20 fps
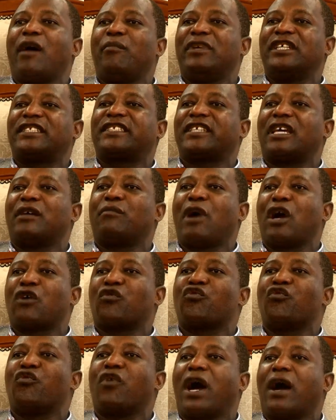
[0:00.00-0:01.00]
amesema
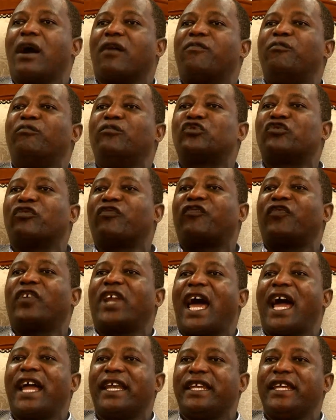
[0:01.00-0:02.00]
kuwa mtu
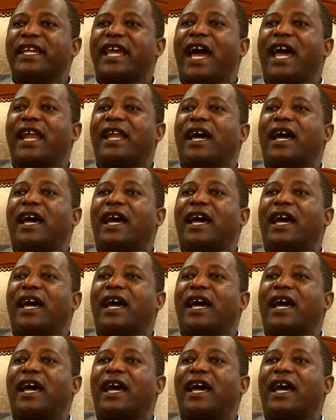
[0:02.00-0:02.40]
fulani